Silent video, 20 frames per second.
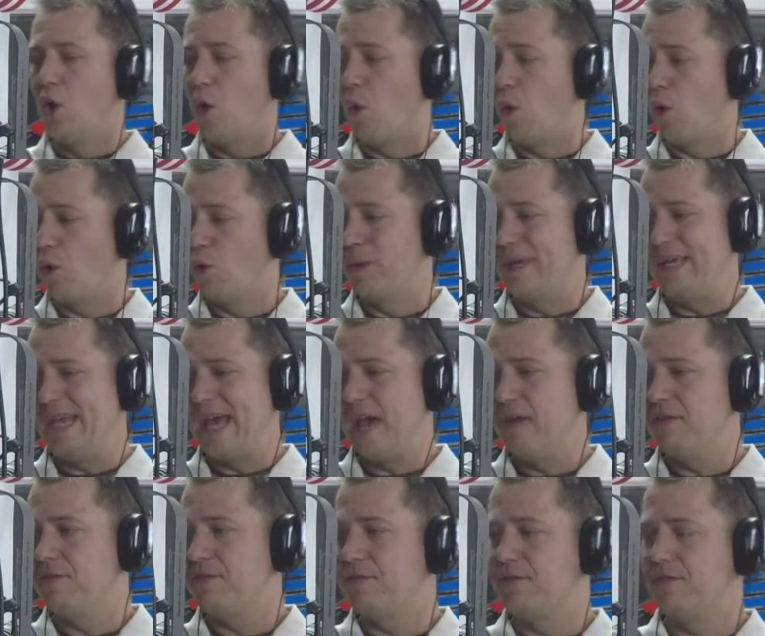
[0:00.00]
or we
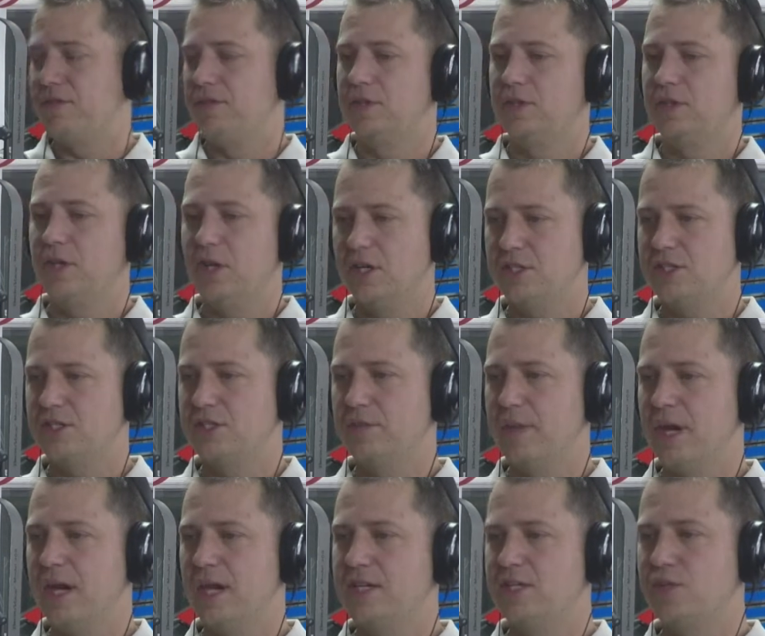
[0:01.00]
have
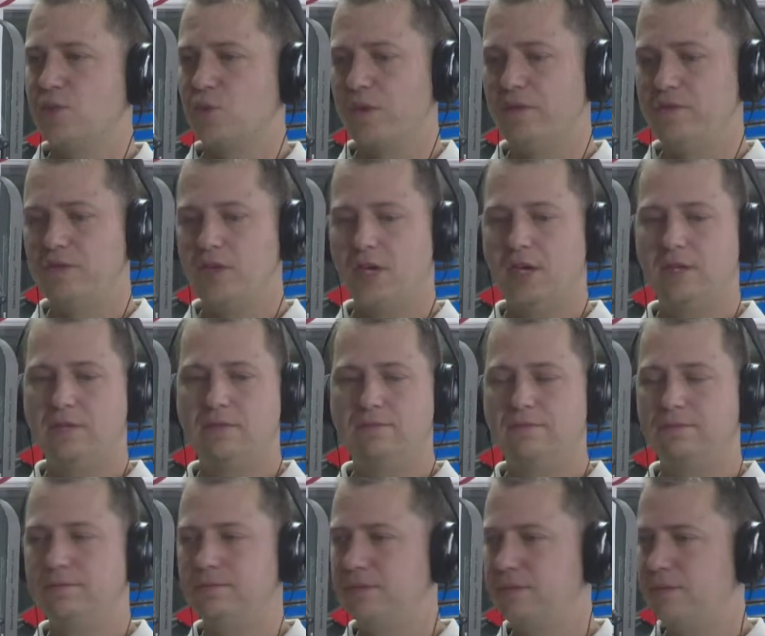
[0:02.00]
customized. We've
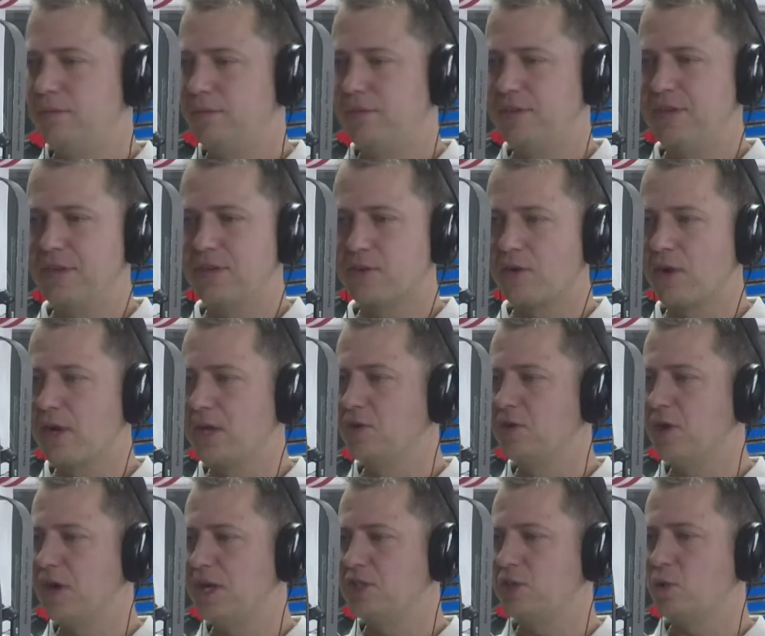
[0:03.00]
done 5th grade
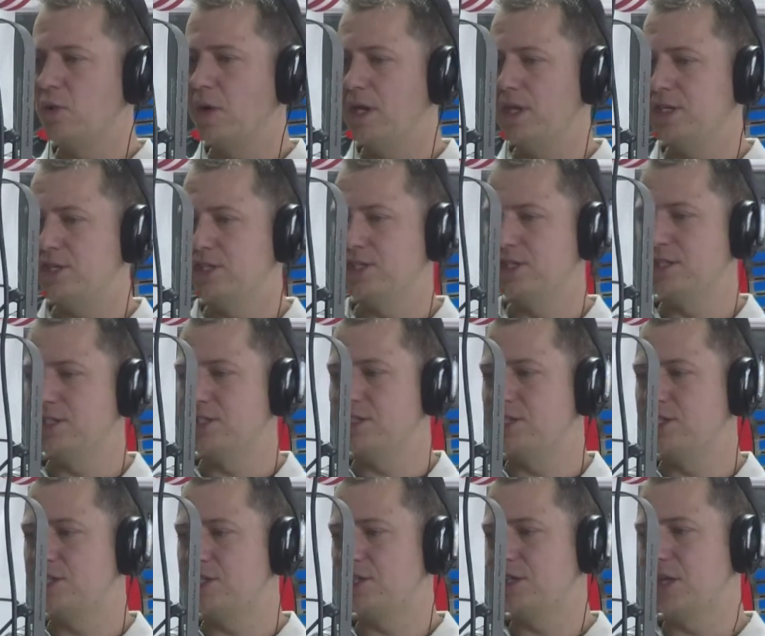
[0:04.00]

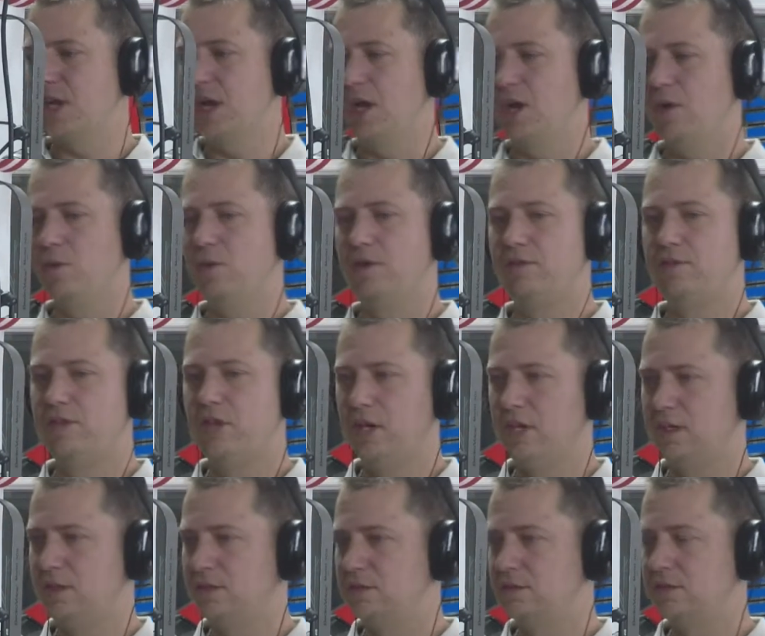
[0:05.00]
graduations, we've
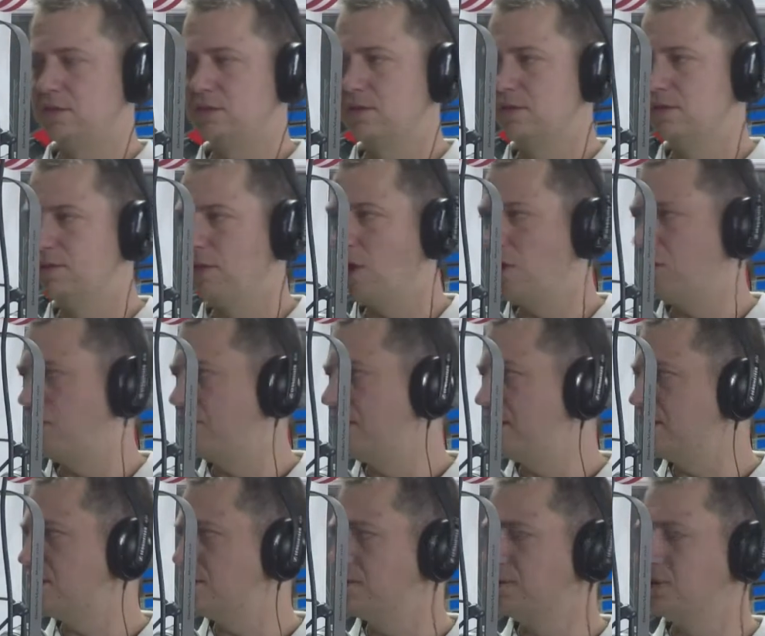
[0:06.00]
done fall
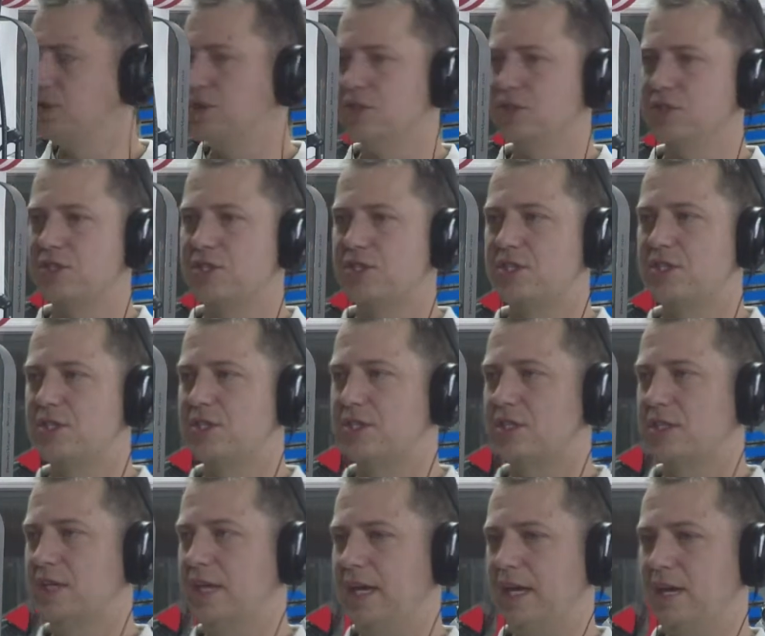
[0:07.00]

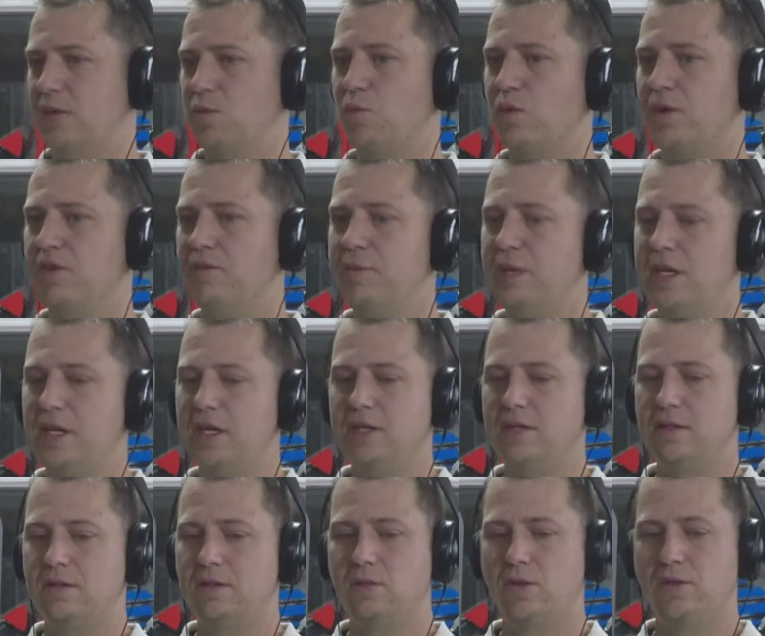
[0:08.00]
festivals, and we've
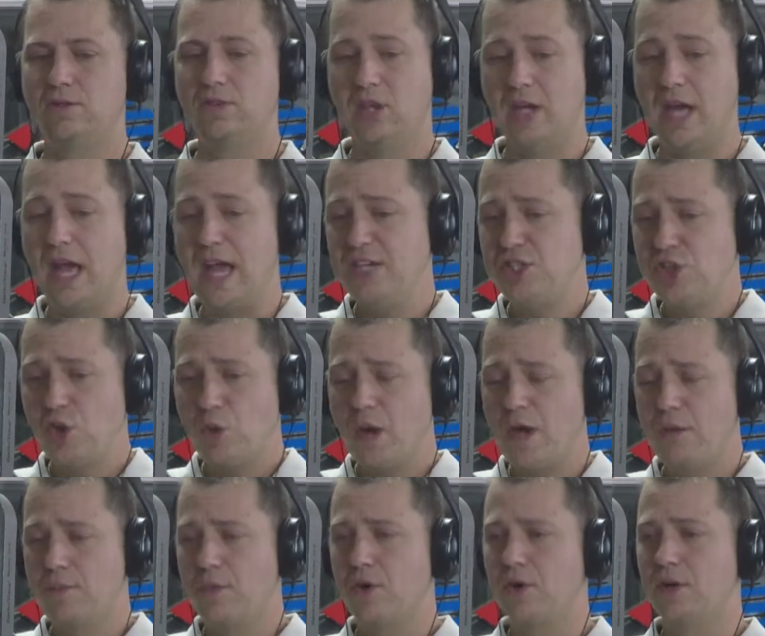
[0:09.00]
done
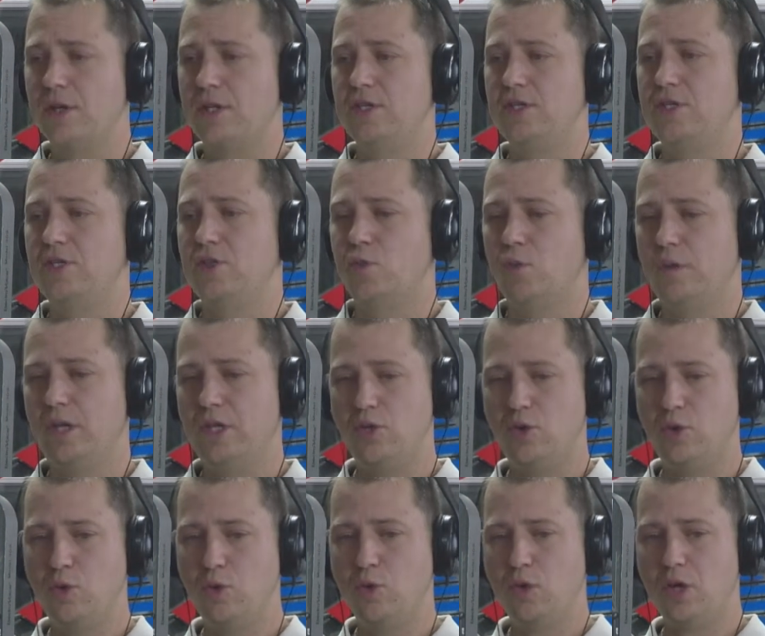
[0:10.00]
HOA parties. We
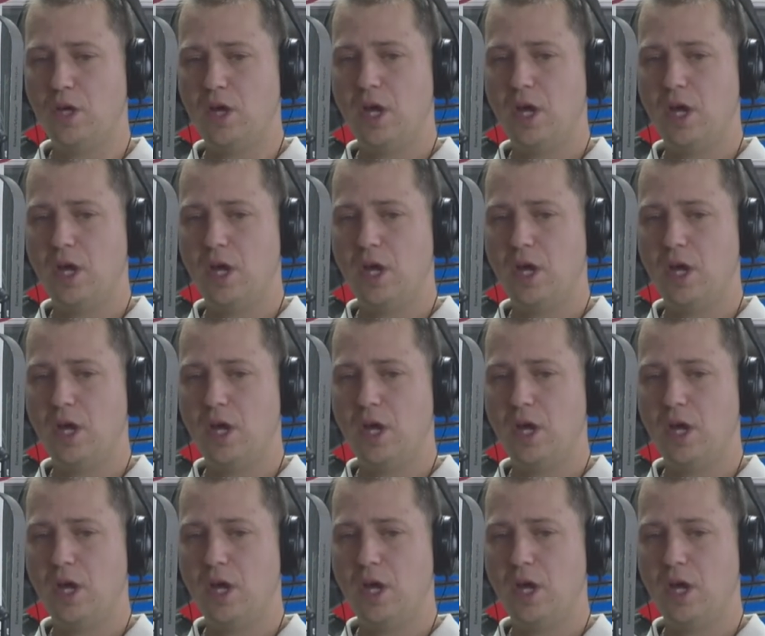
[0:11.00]
do